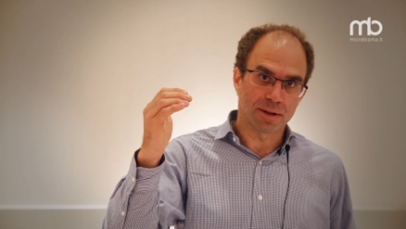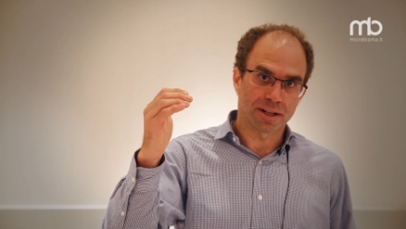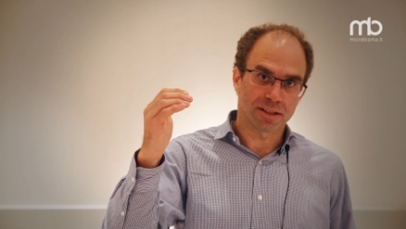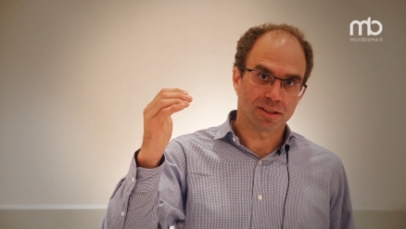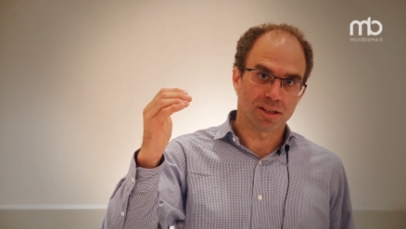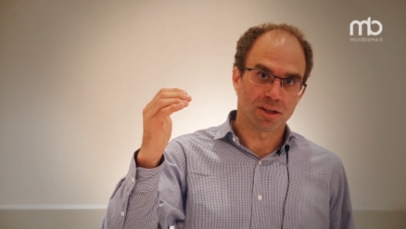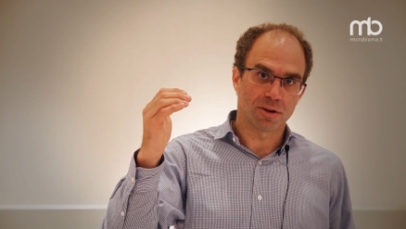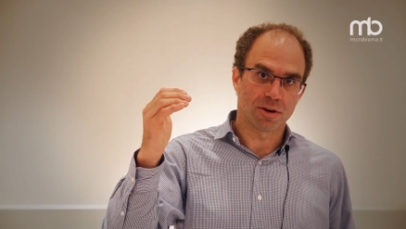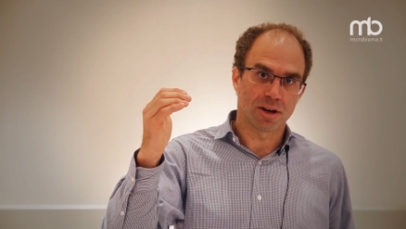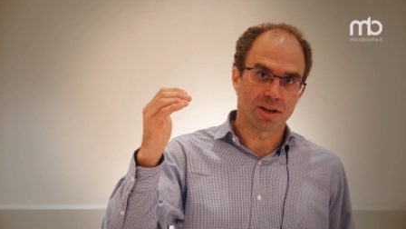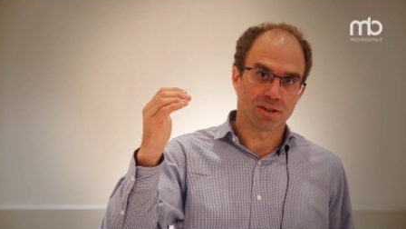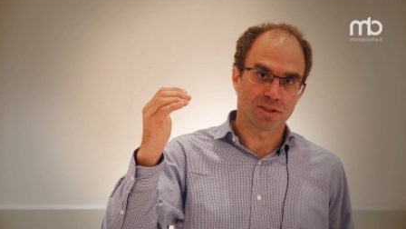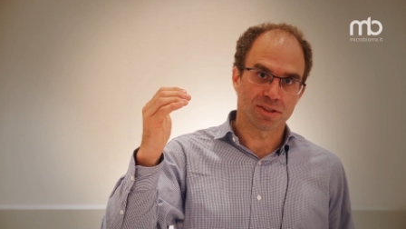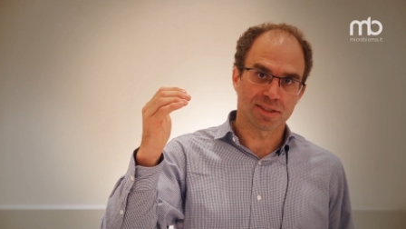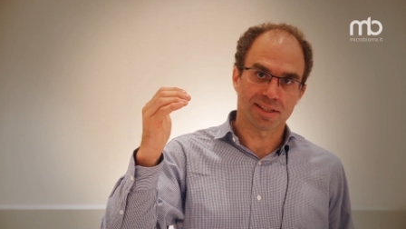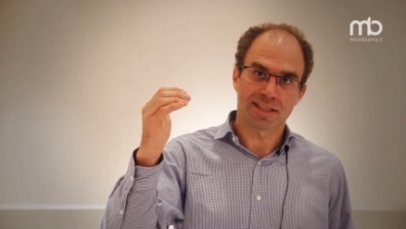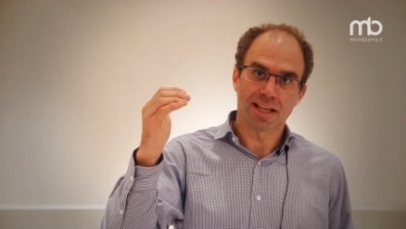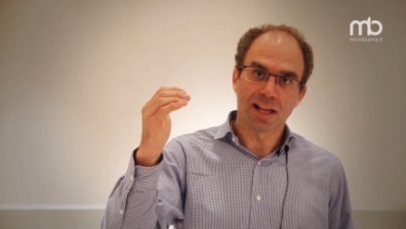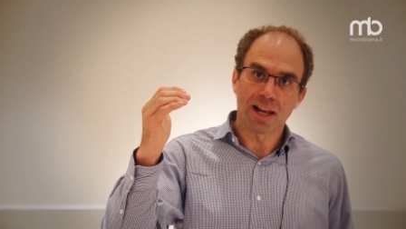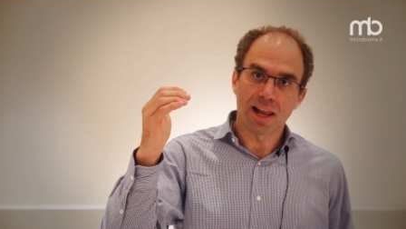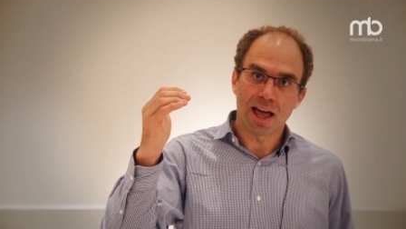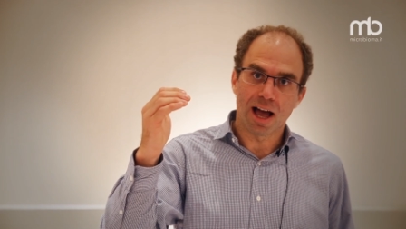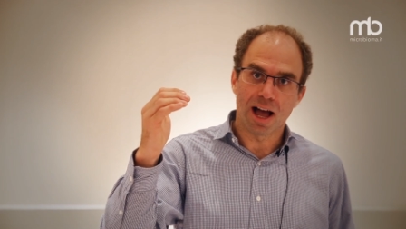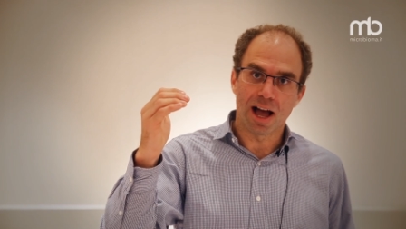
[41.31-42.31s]
bacteria is
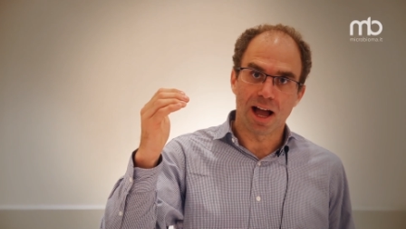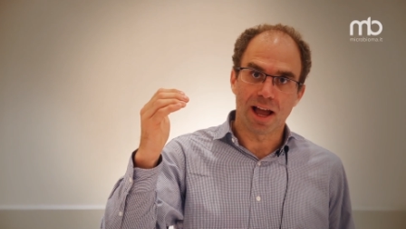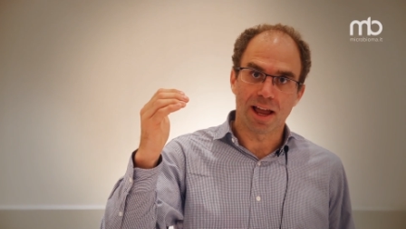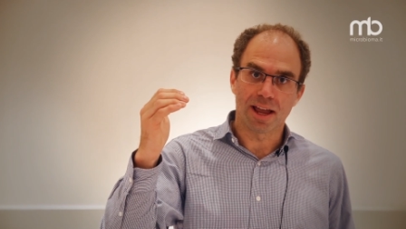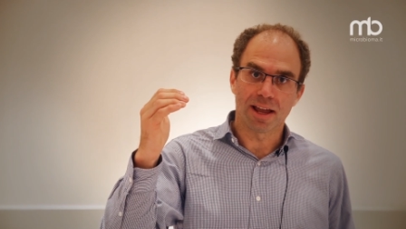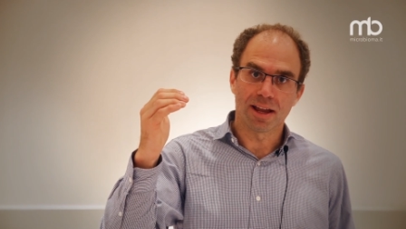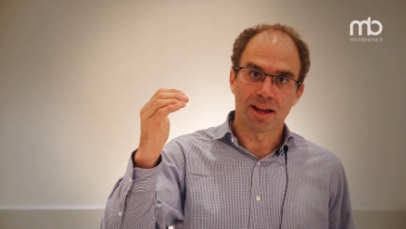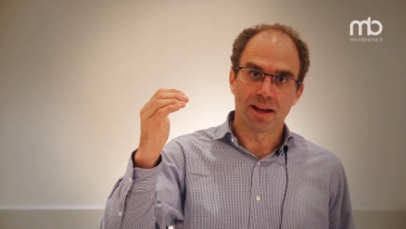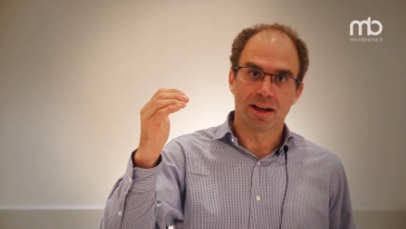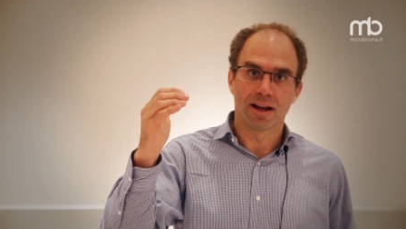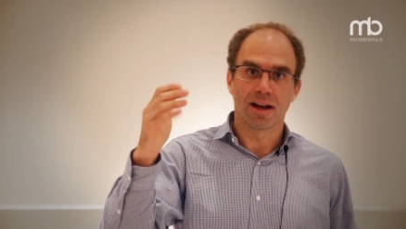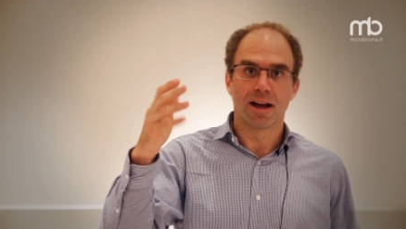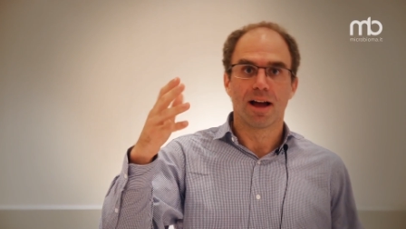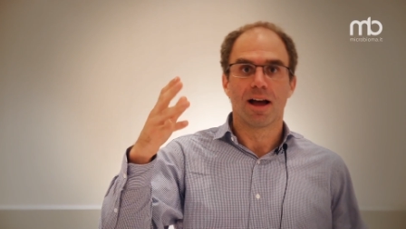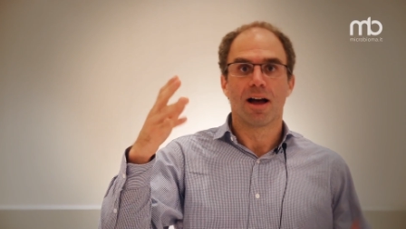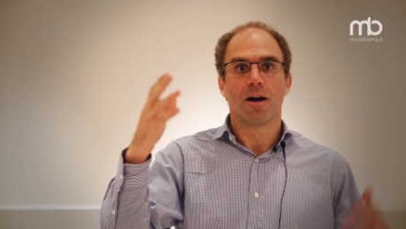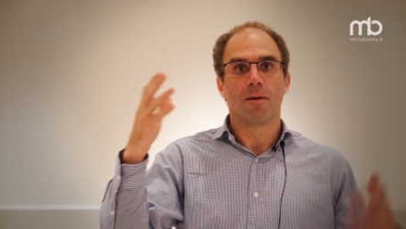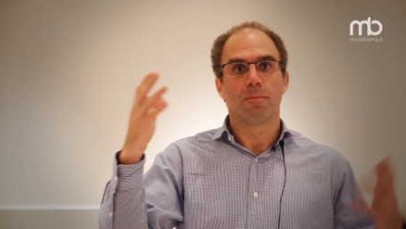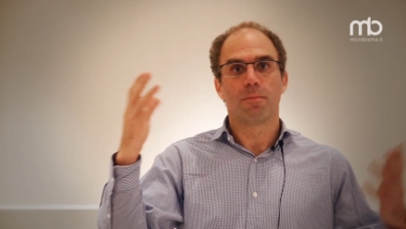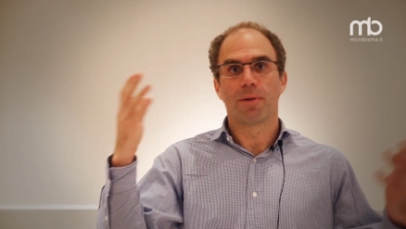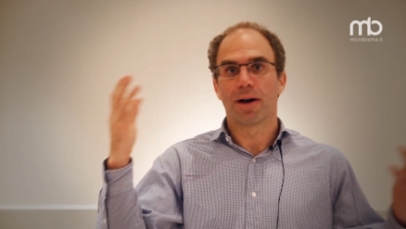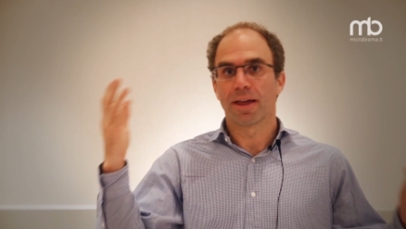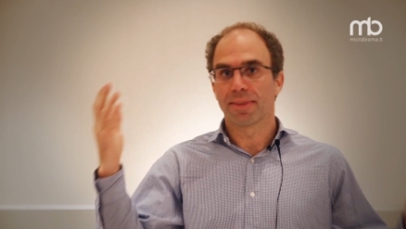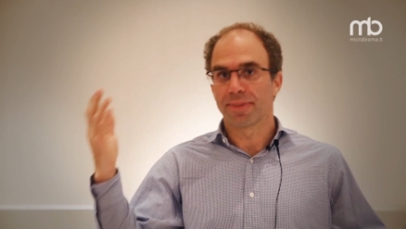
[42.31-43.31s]
still high,
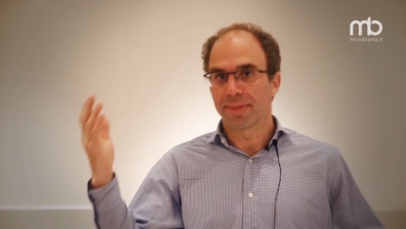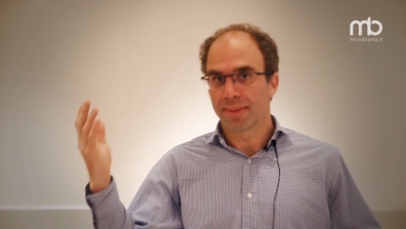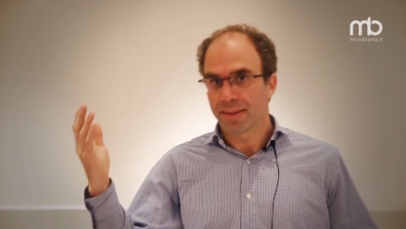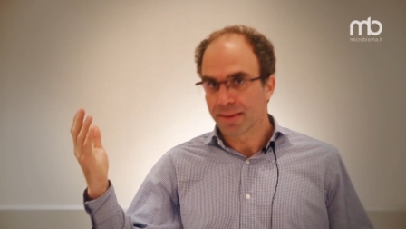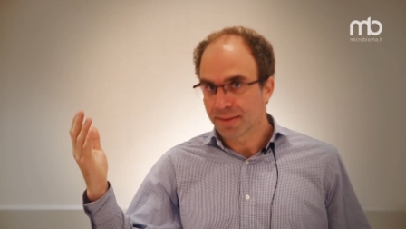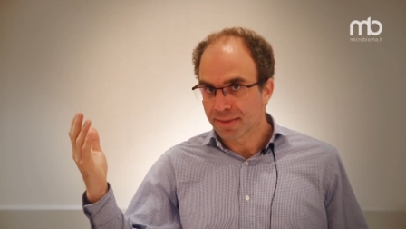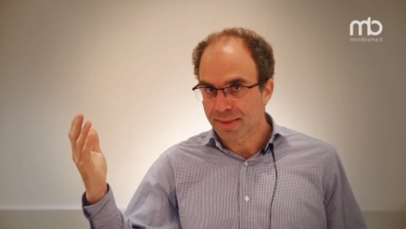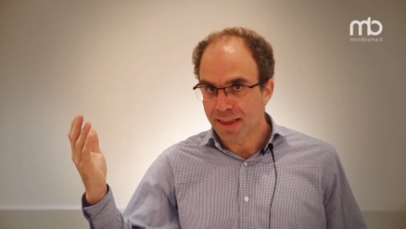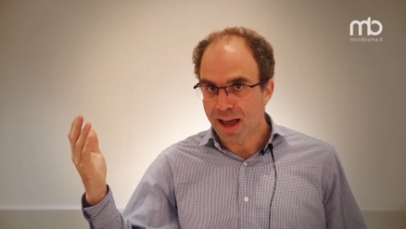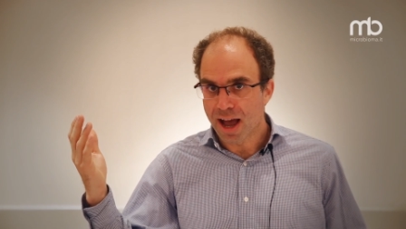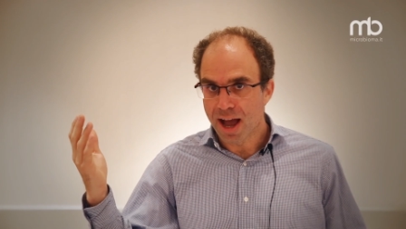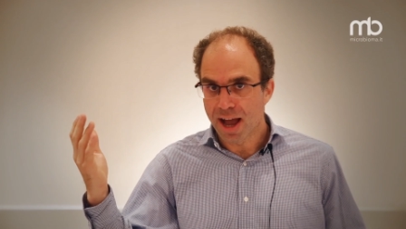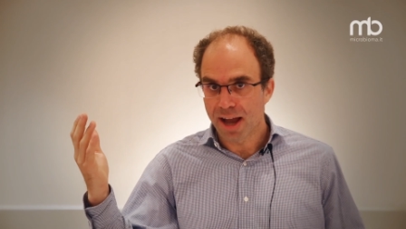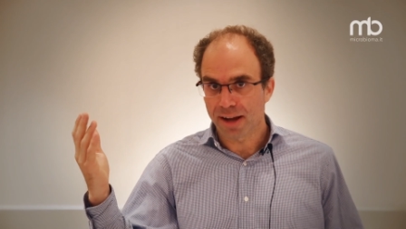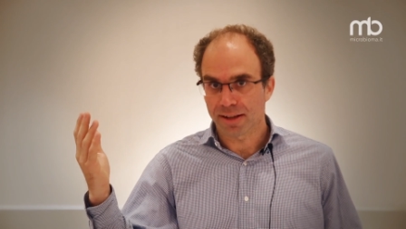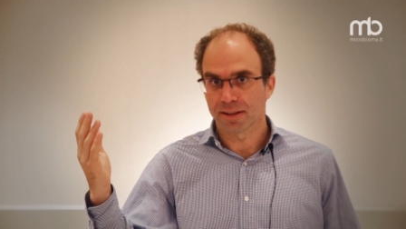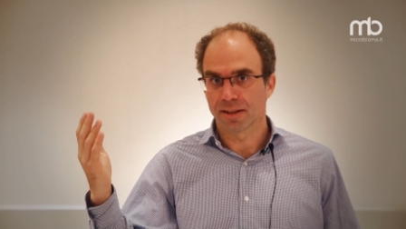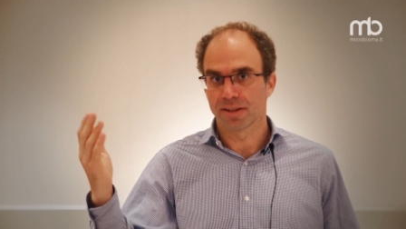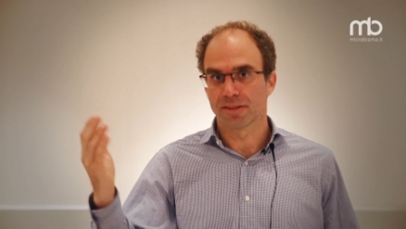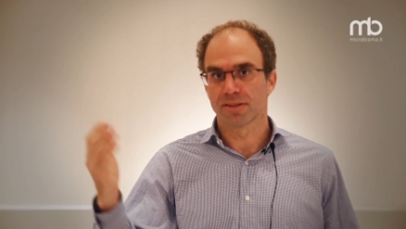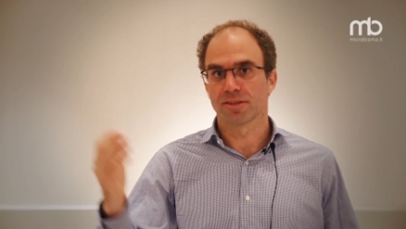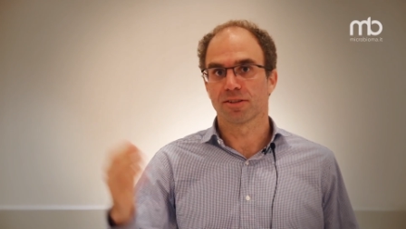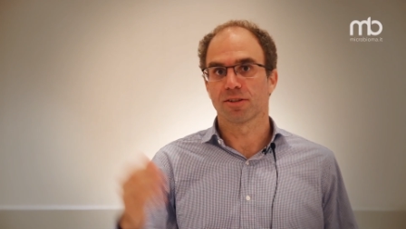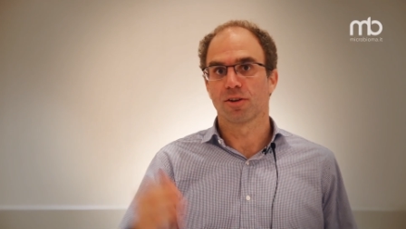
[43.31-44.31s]
but the
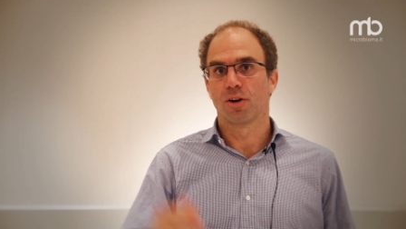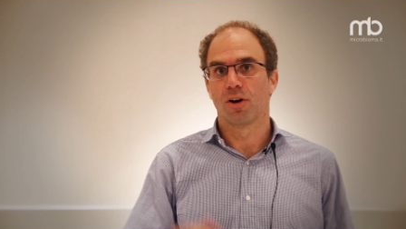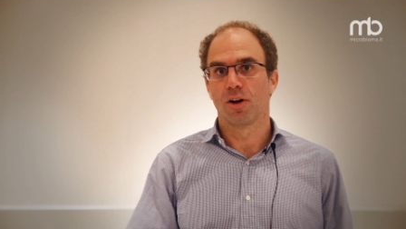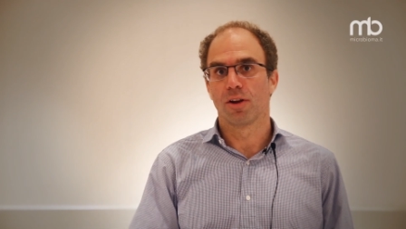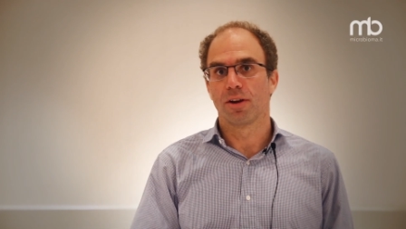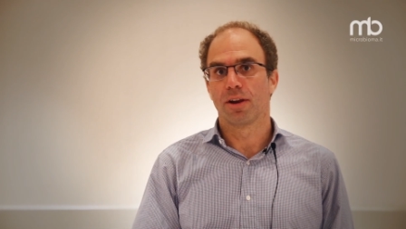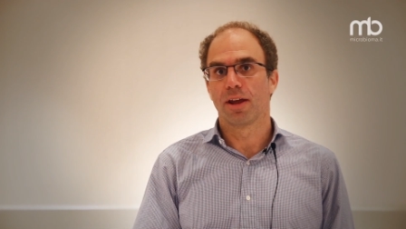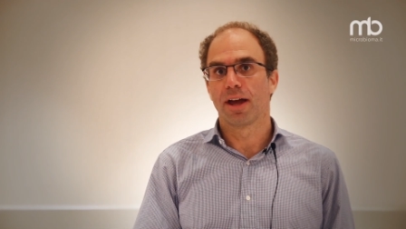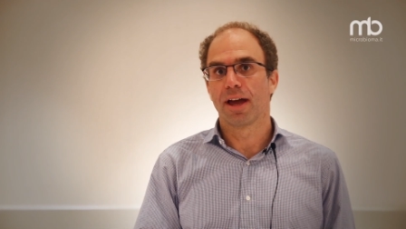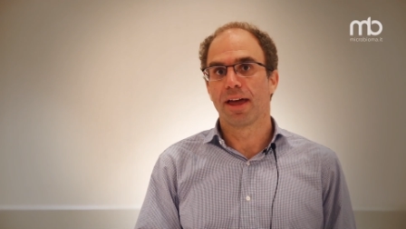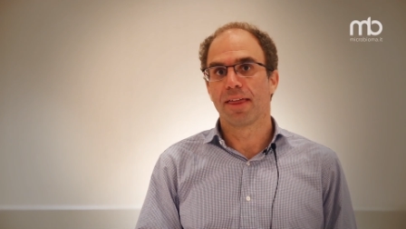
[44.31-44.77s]
acne is gone.